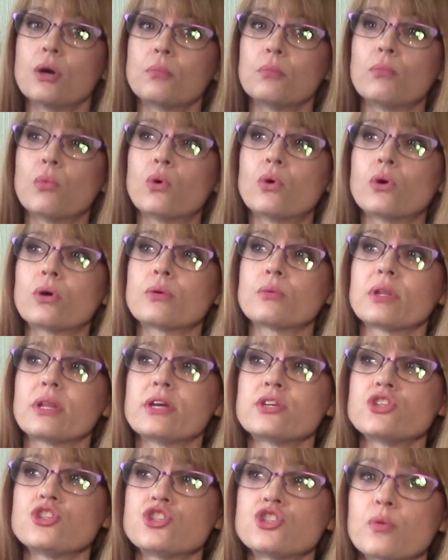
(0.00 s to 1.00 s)
more
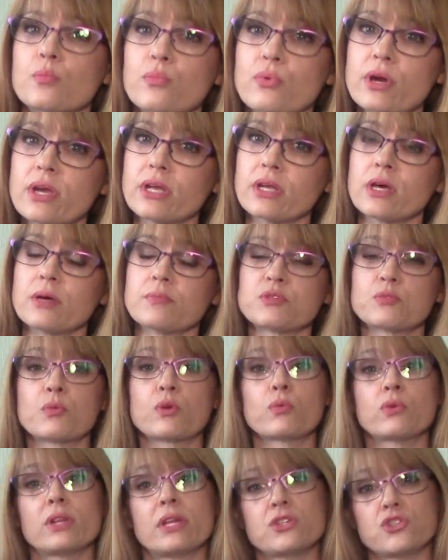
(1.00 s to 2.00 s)
relationship breakups,
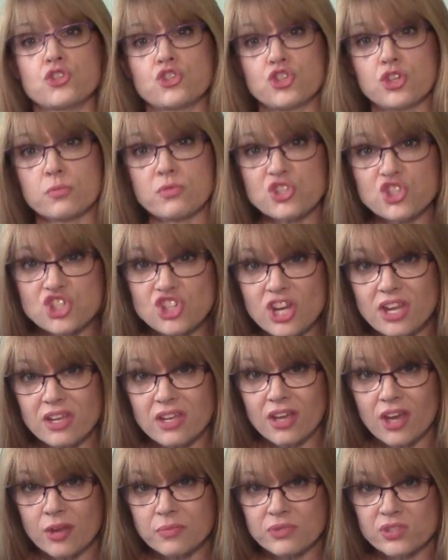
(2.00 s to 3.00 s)
more relationship
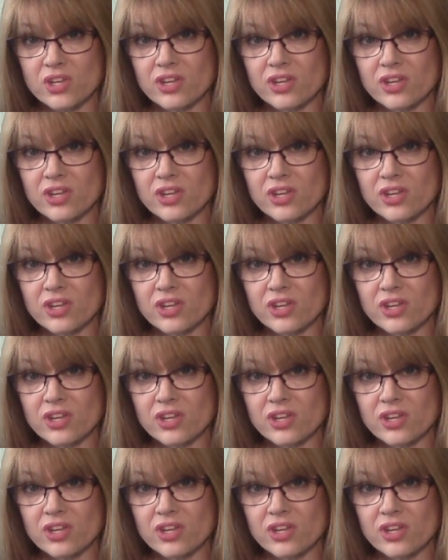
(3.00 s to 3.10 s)
shakeups.